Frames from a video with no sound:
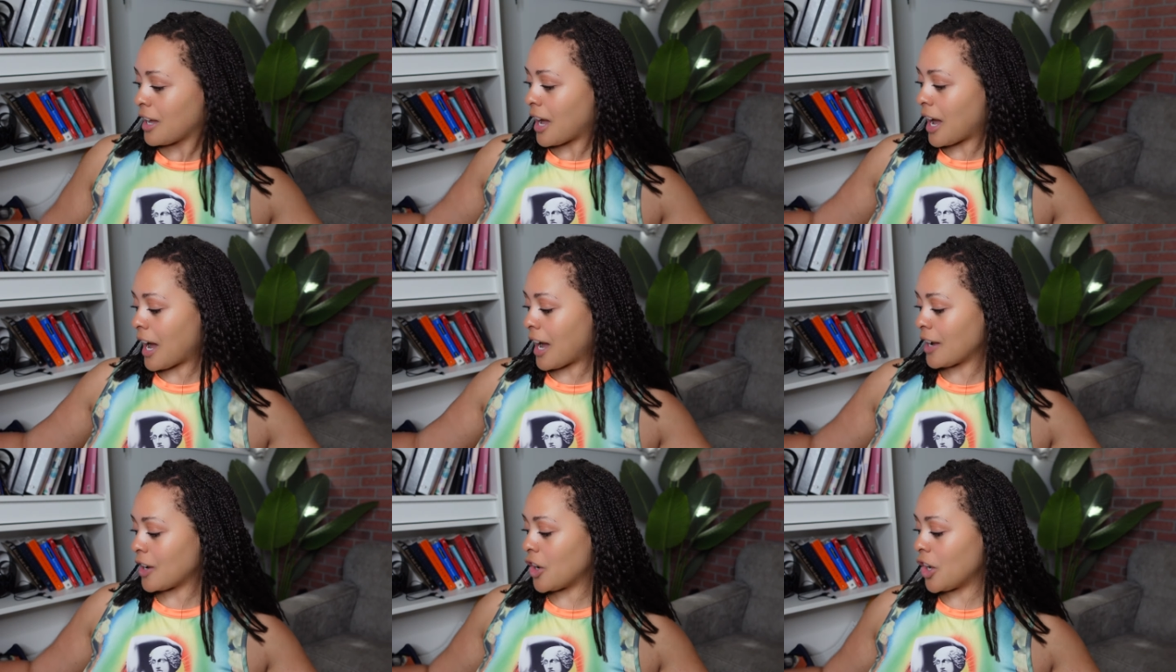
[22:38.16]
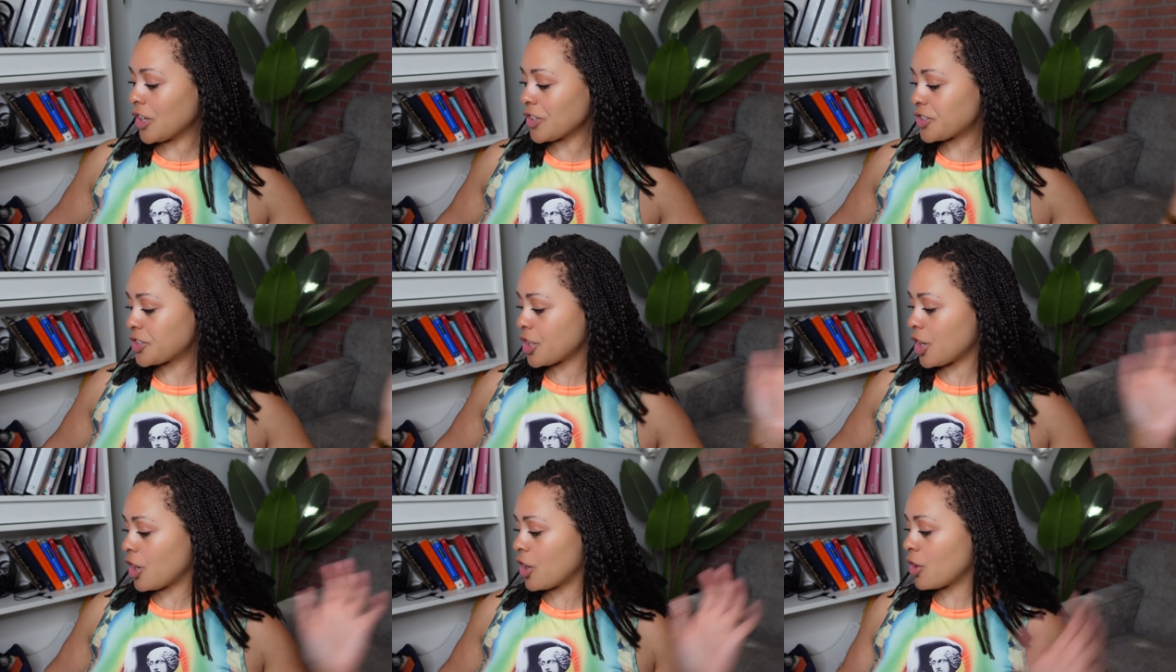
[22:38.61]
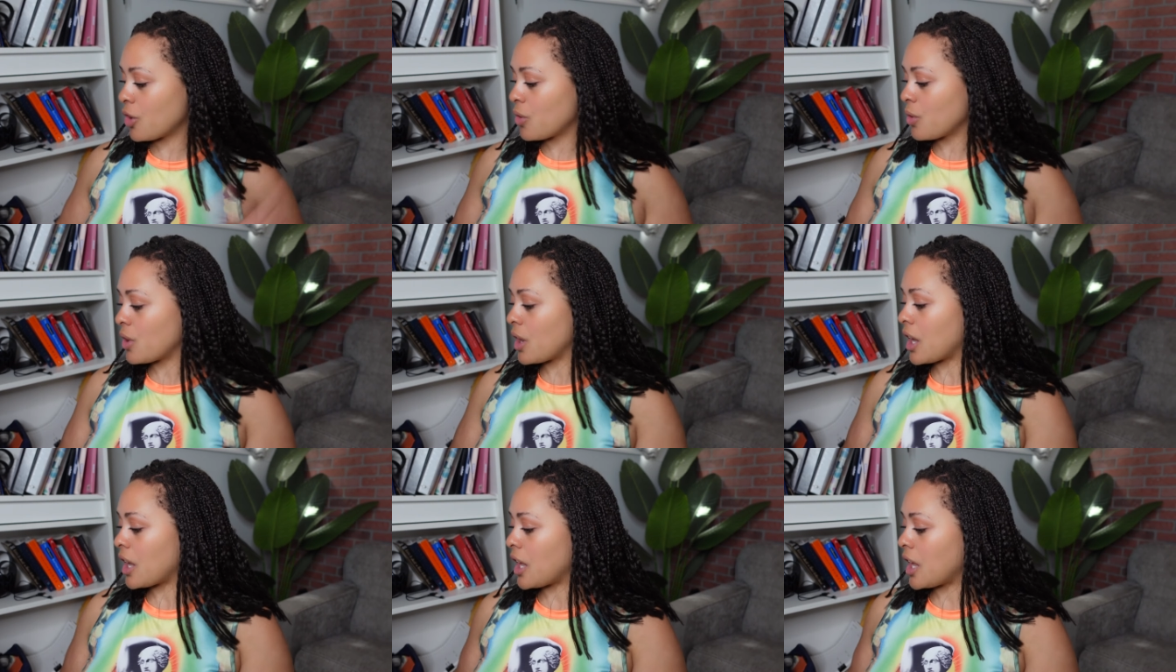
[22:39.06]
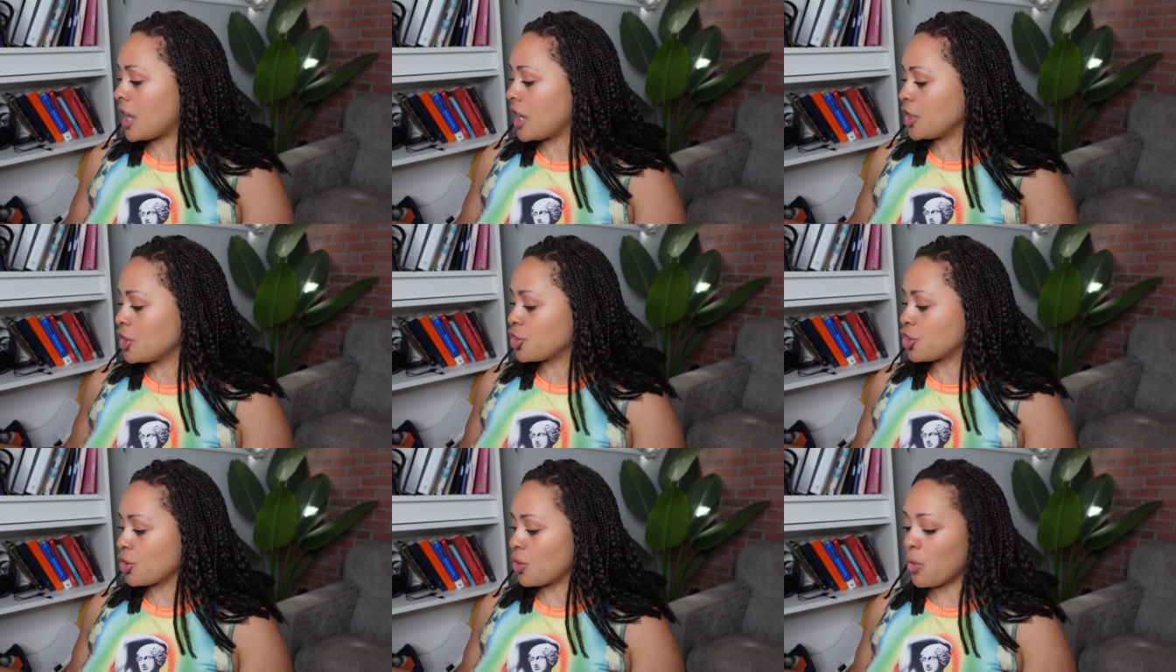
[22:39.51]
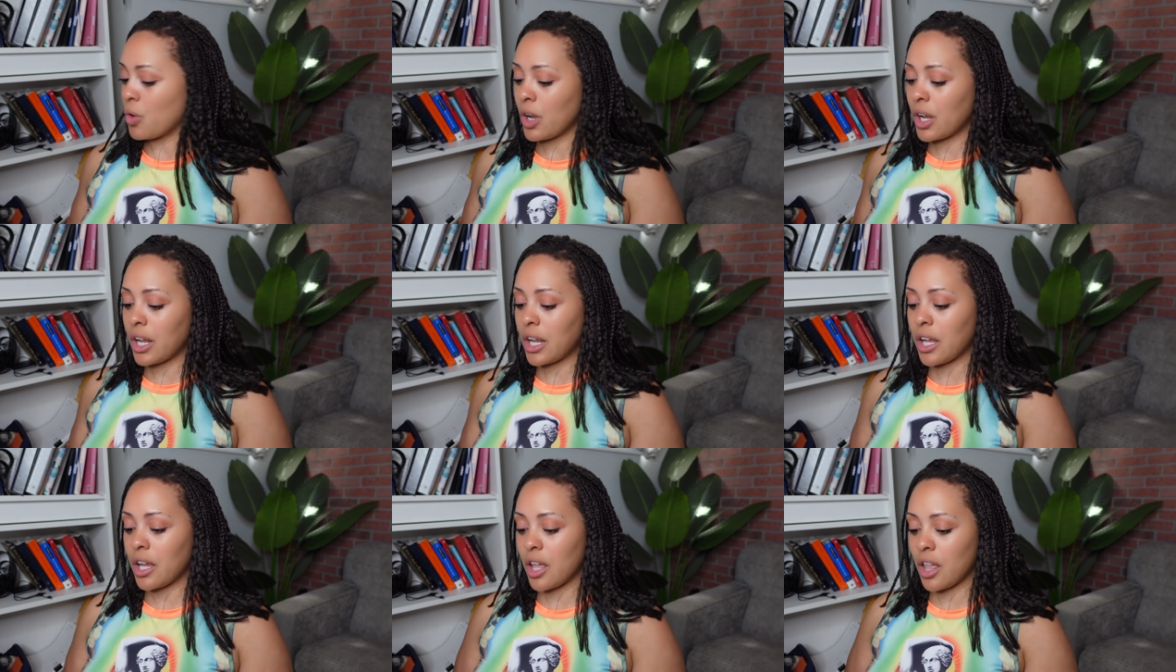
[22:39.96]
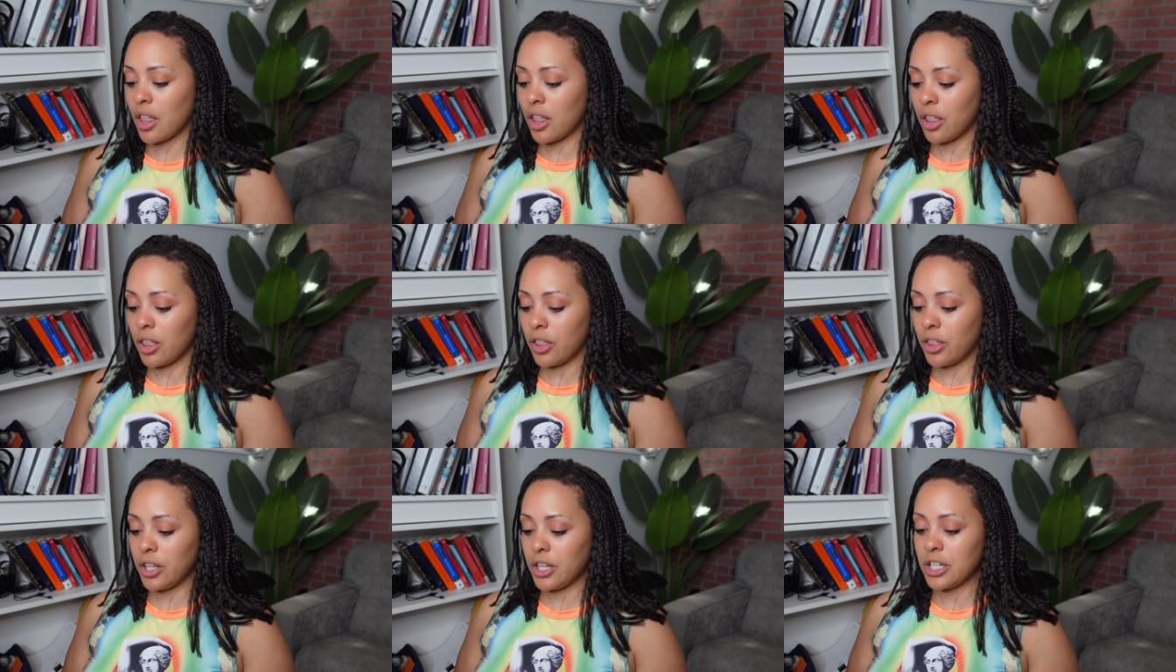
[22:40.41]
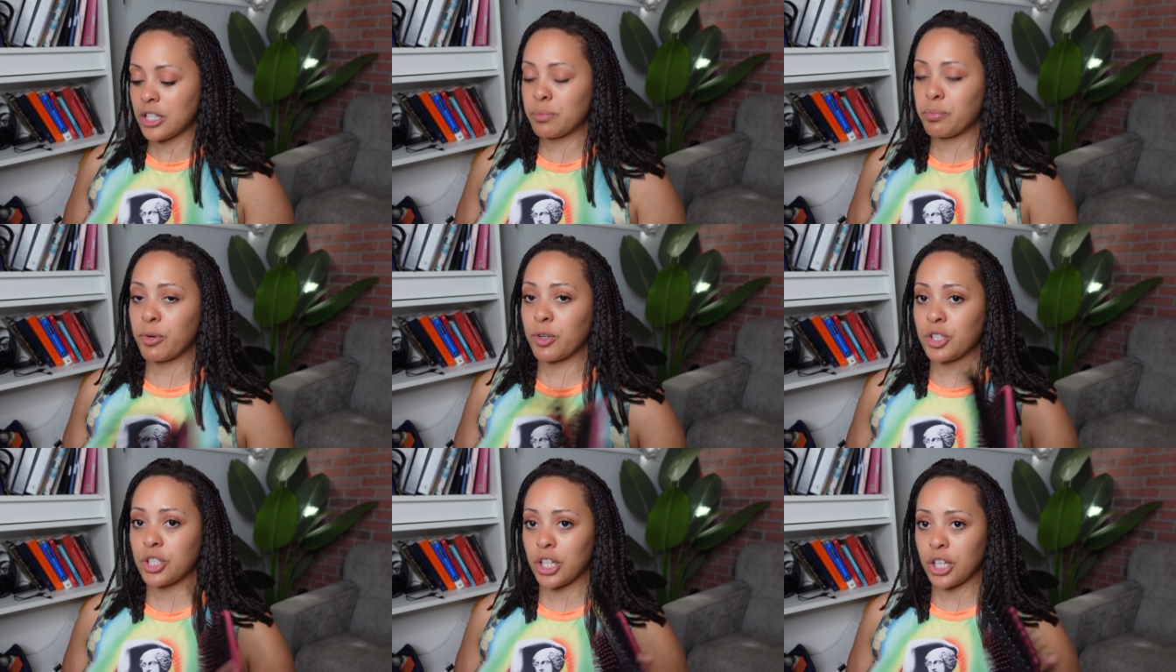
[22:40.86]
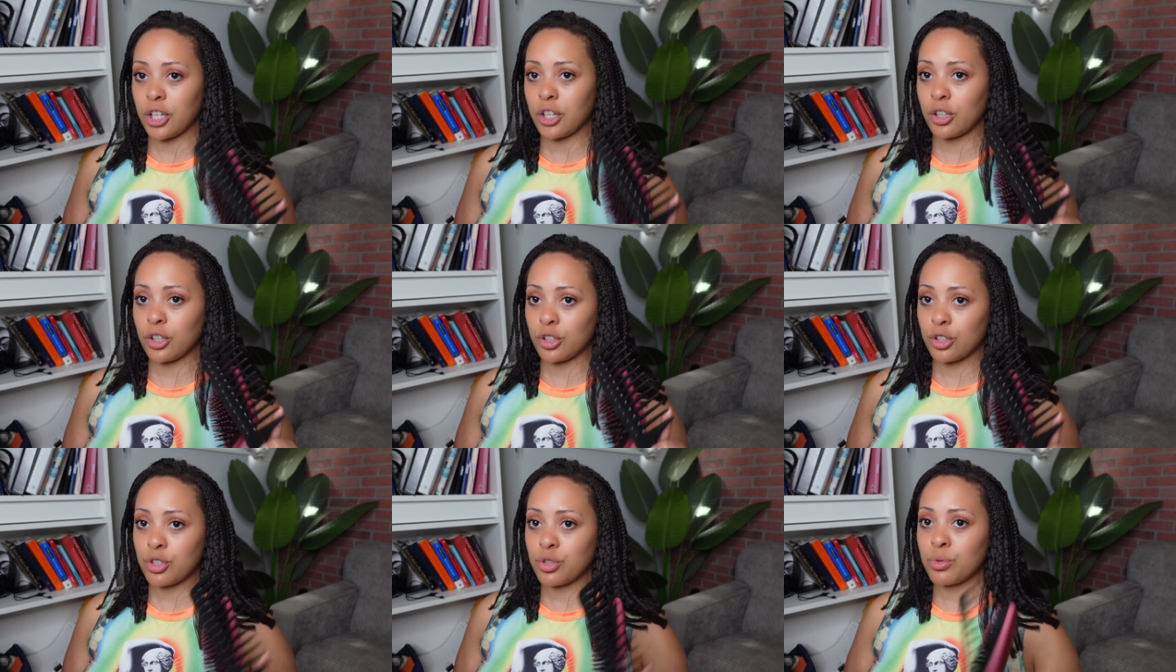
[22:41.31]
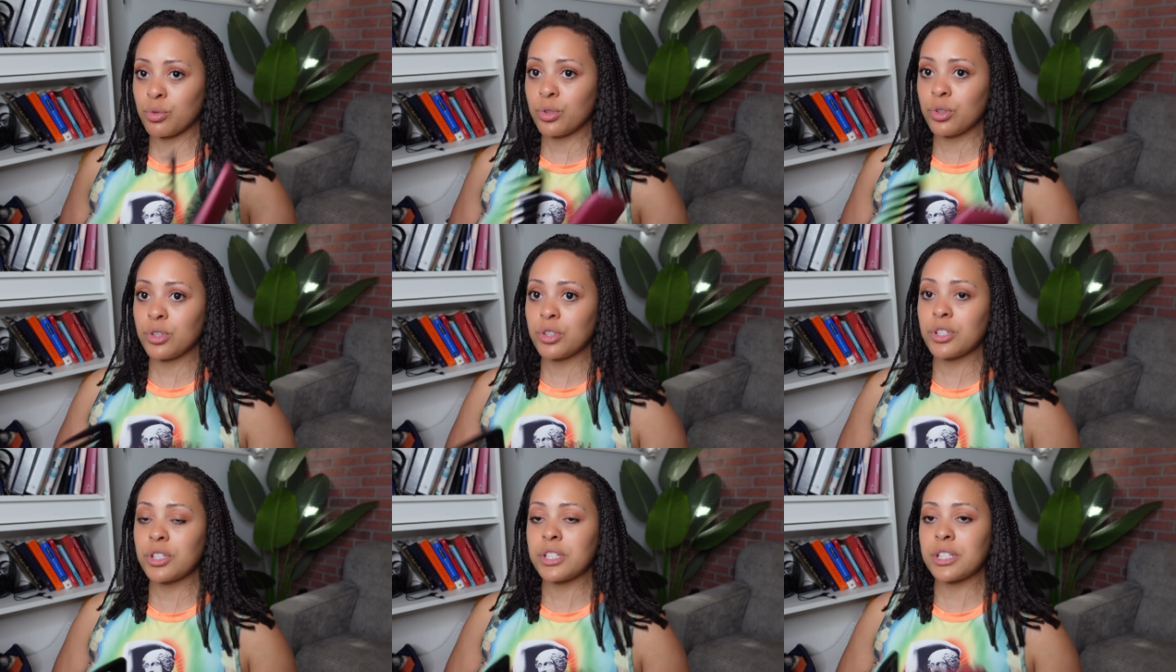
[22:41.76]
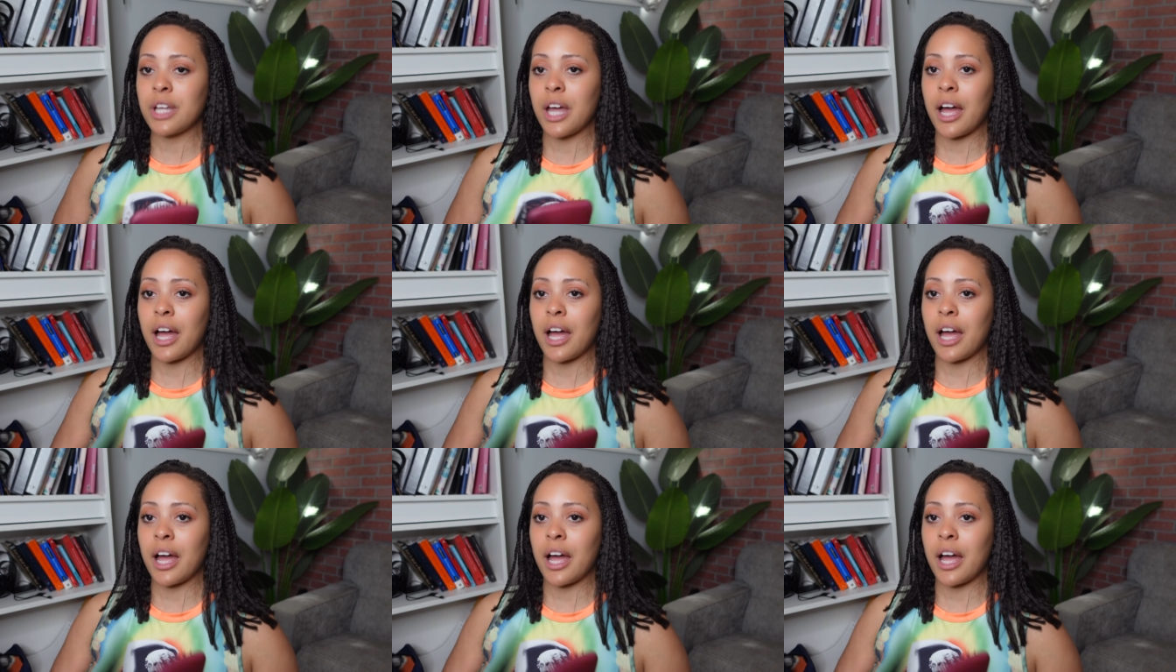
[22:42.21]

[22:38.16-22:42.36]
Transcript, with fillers: I also enjoy these particular tools.